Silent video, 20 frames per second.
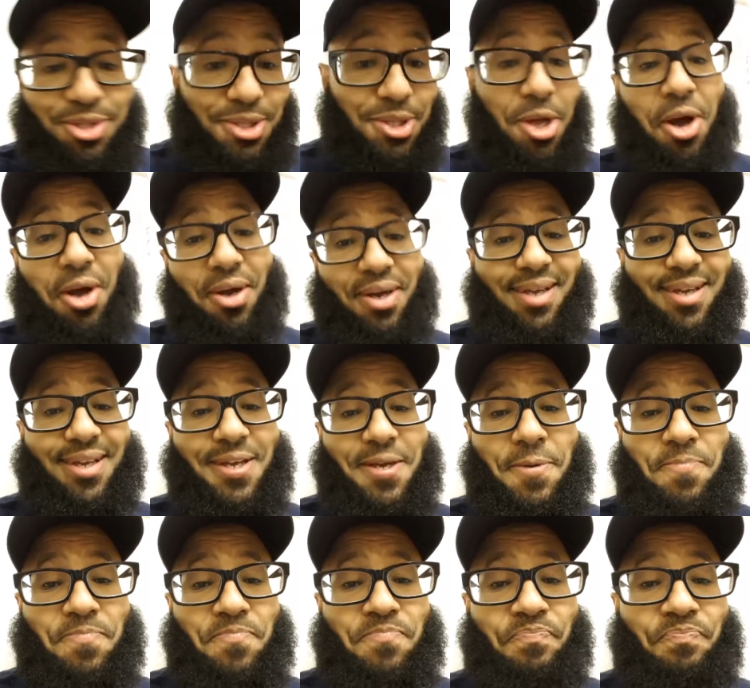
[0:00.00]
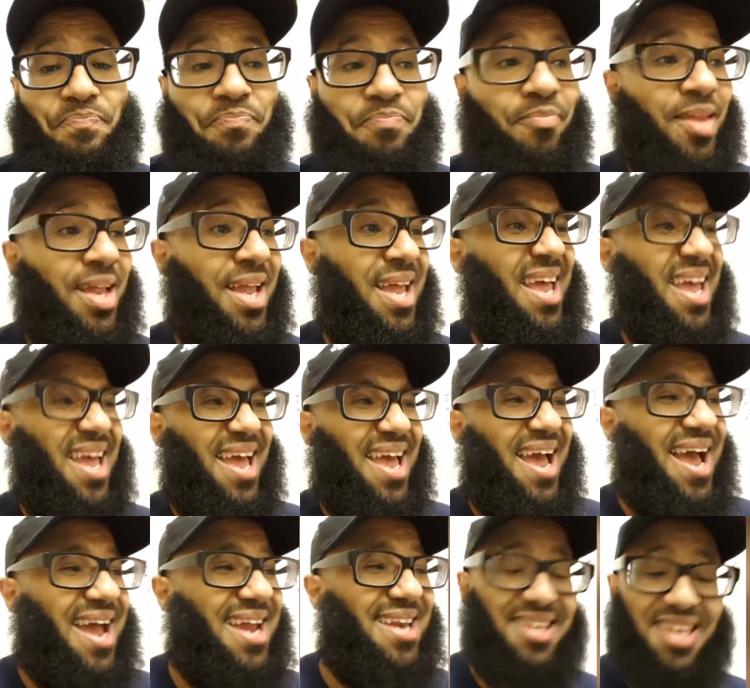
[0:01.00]
on lock
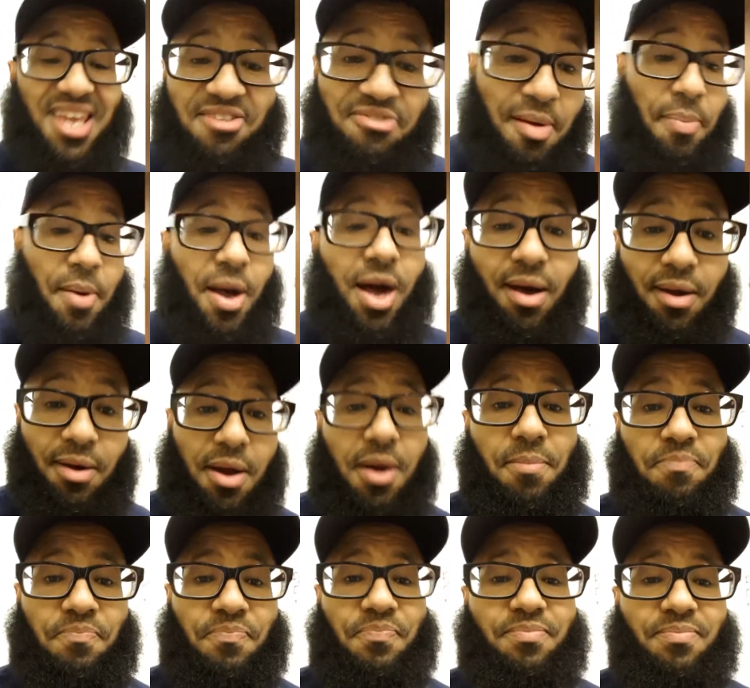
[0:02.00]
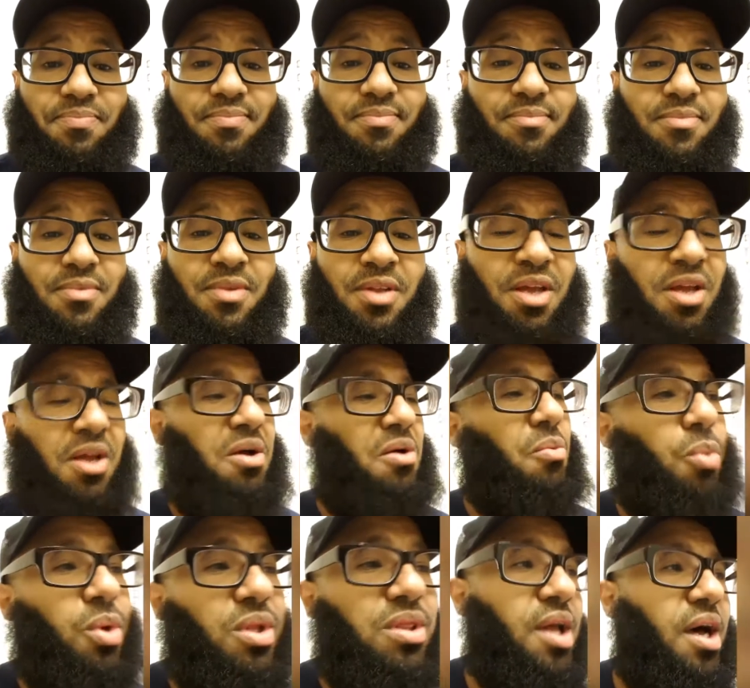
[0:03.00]
and give up haram.
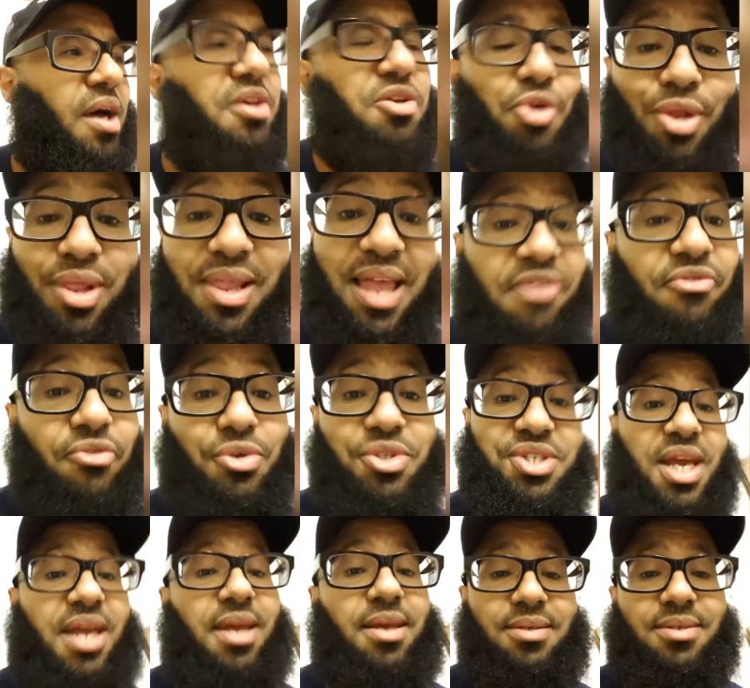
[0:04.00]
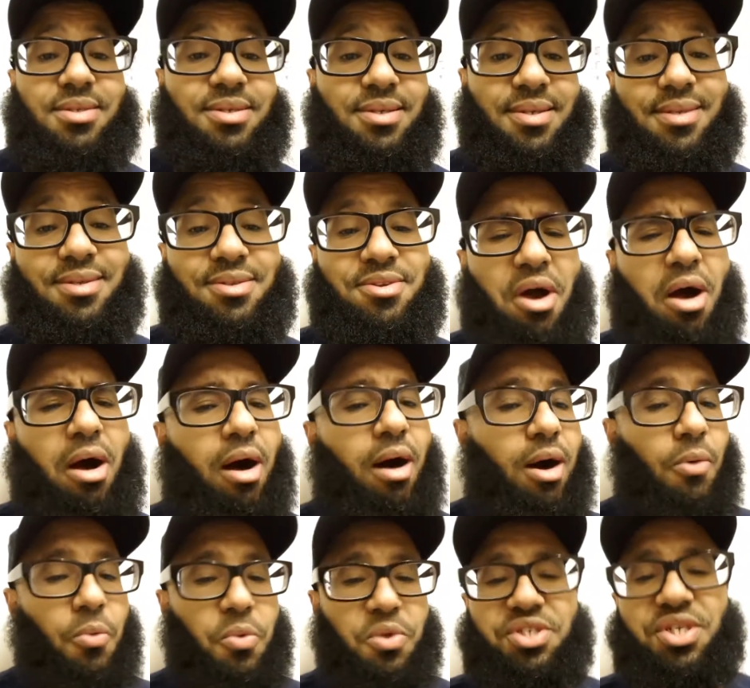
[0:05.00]
Wallahi, your life will change. Your
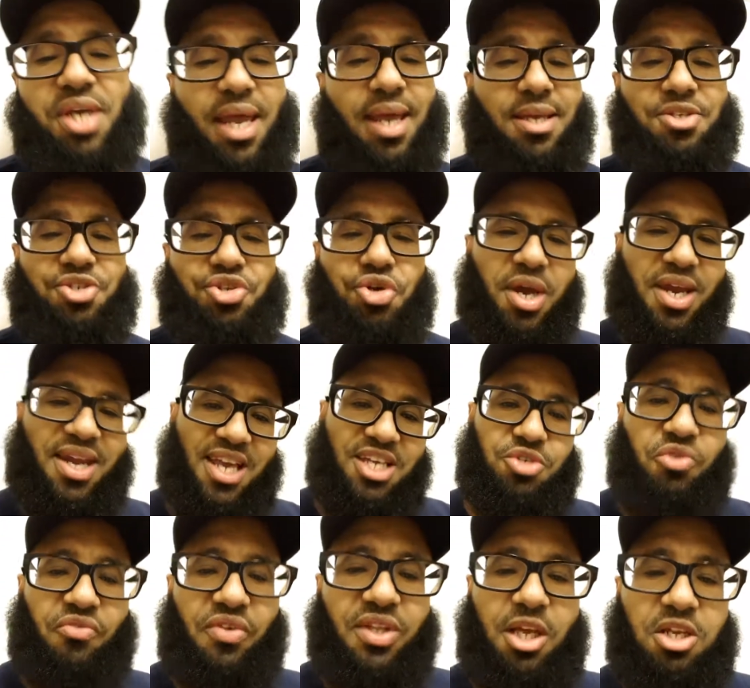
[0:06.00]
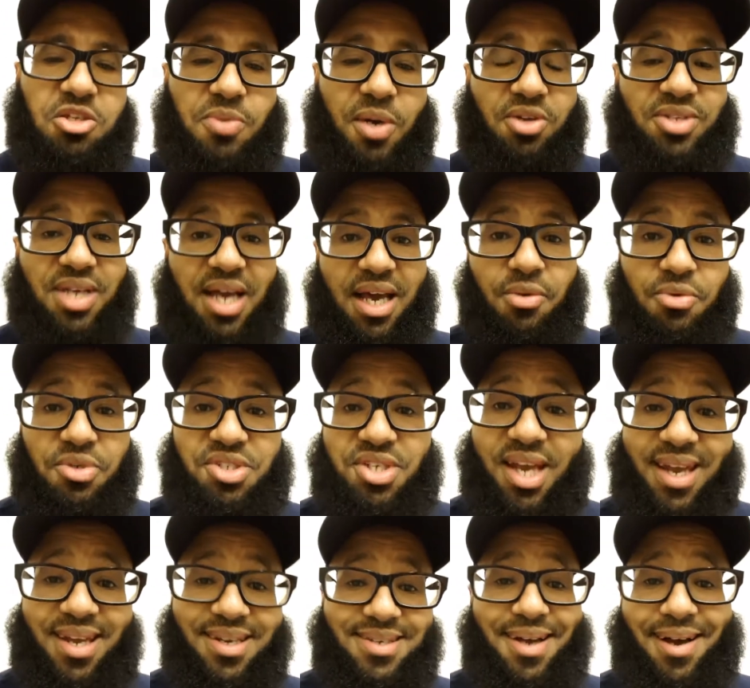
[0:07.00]
heart will change. Your connection with Allah subhanahu wa ta'ala will
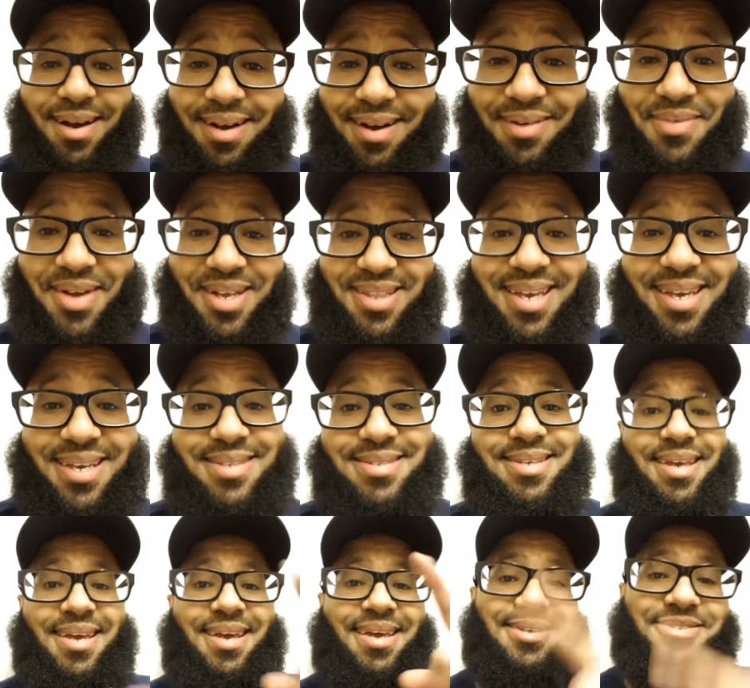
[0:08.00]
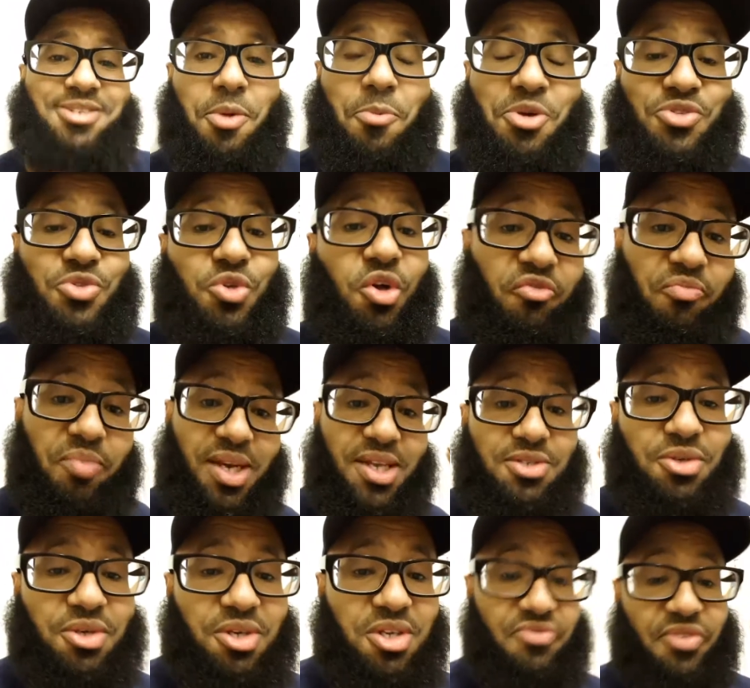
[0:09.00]
change. Oh, my days. It's almost 12
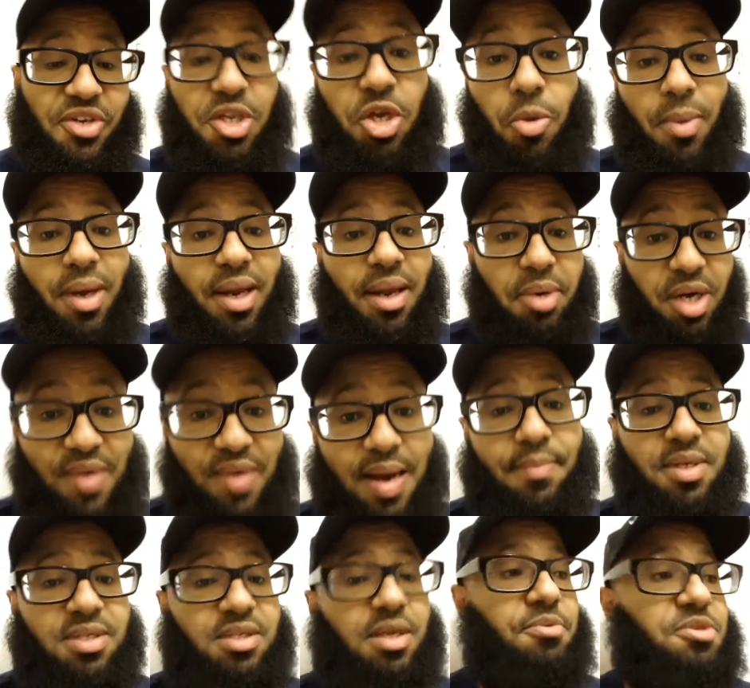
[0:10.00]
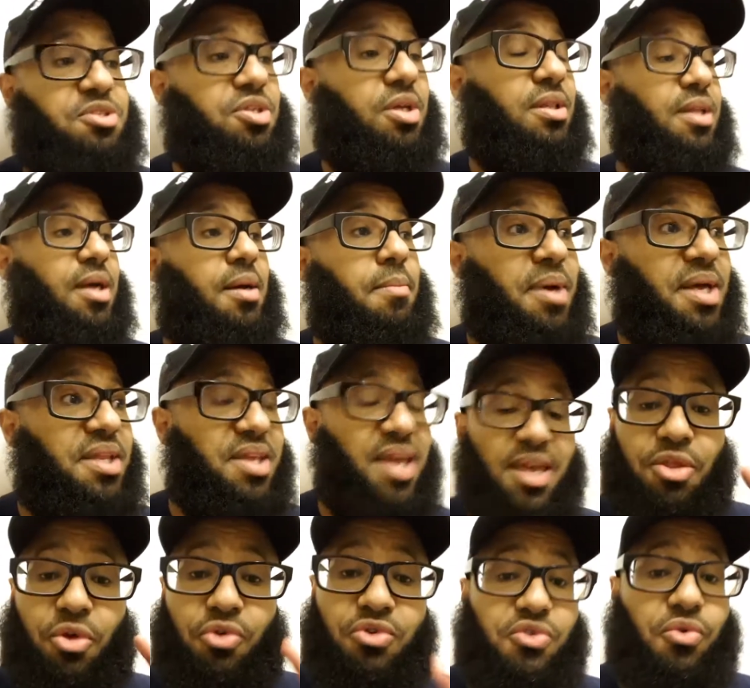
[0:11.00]
minutes on this video, but to wrap this up, inshallah. But
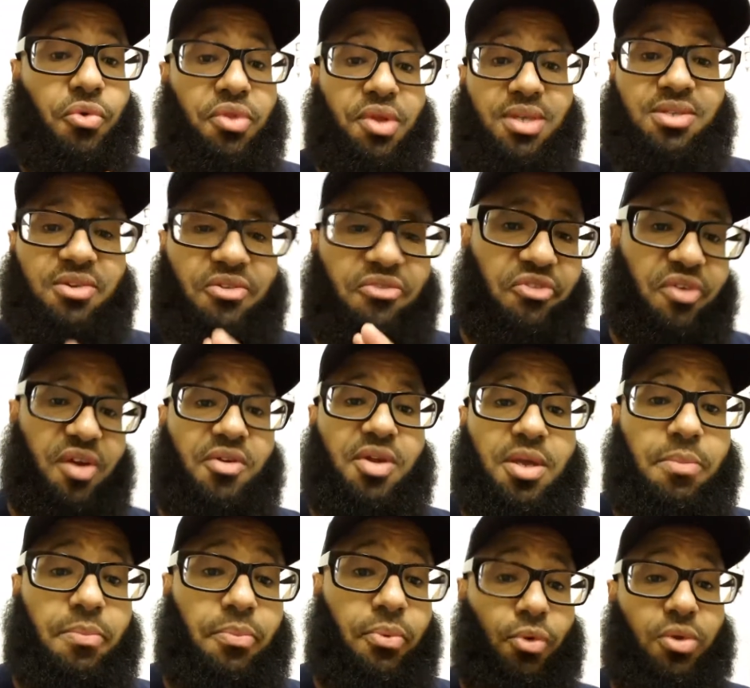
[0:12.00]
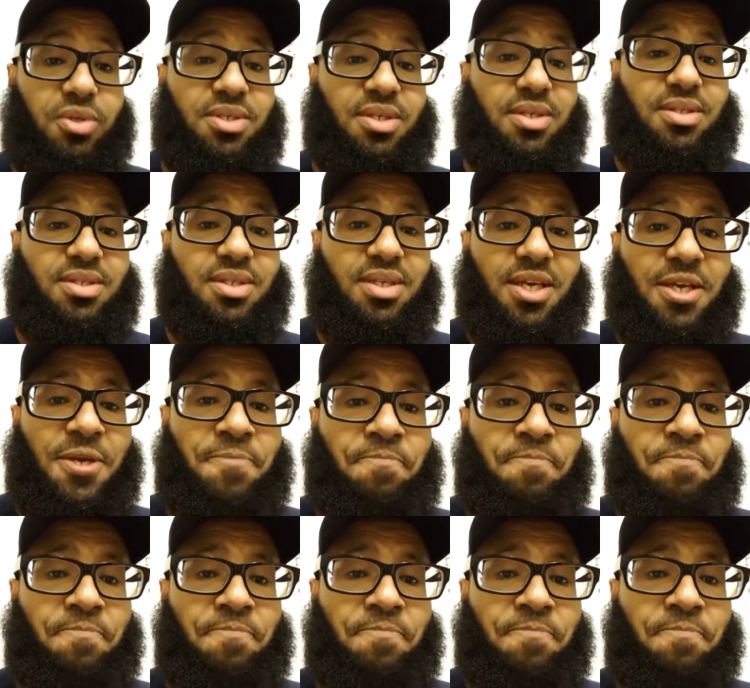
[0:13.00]
yeah, those two things are very important.